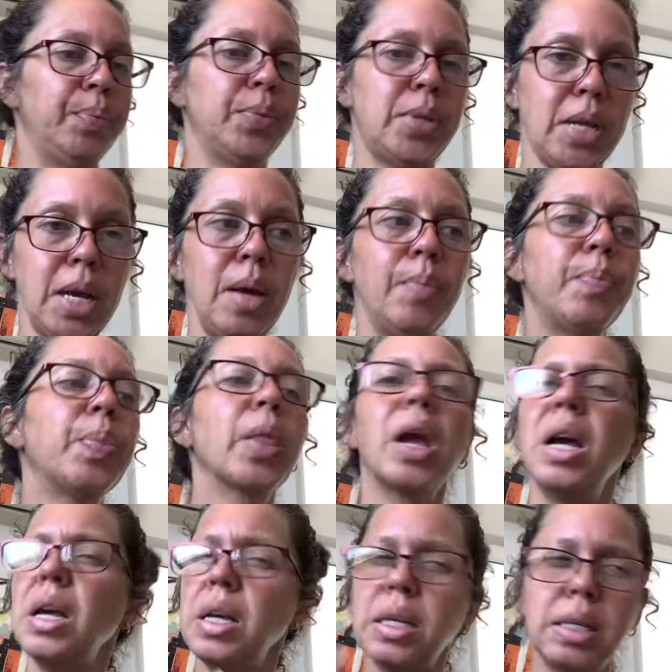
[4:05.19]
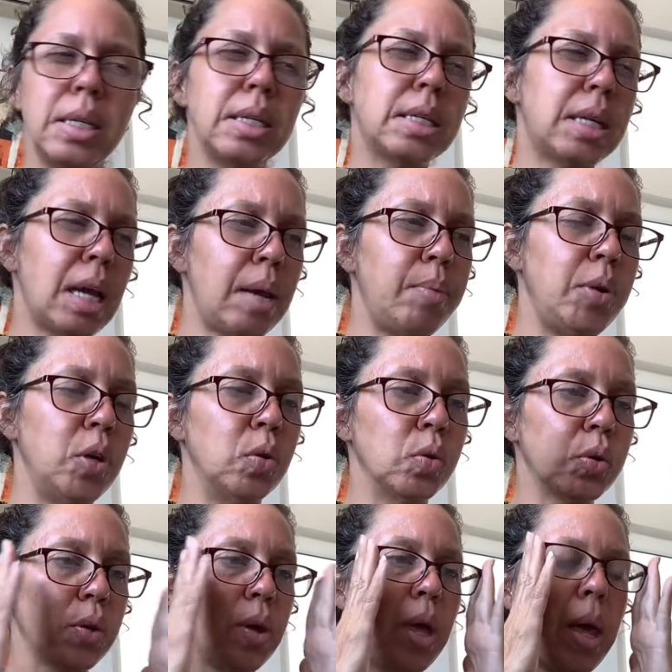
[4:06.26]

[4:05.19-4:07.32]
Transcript: See? It's the same use.